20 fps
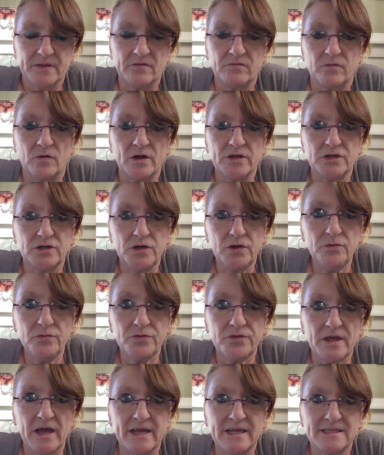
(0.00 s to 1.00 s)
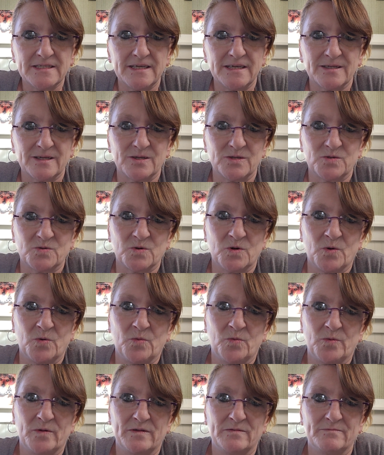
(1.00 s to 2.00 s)
what you think's in
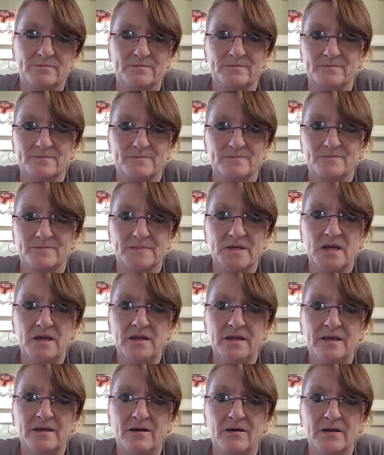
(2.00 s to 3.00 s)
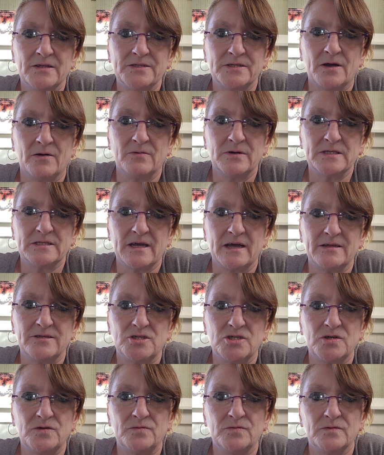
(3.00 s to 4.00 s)
control. Honey, God's always had
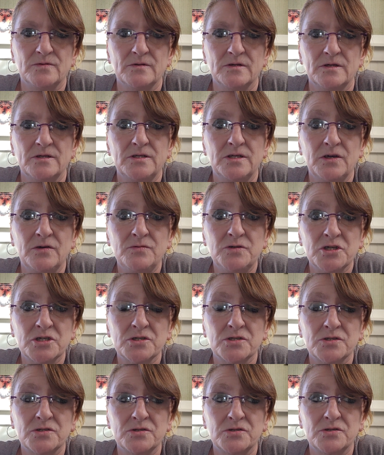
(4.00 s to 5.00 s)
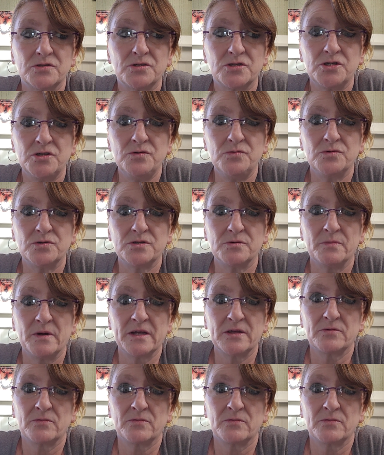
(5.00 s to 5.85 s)
you. You just choose to make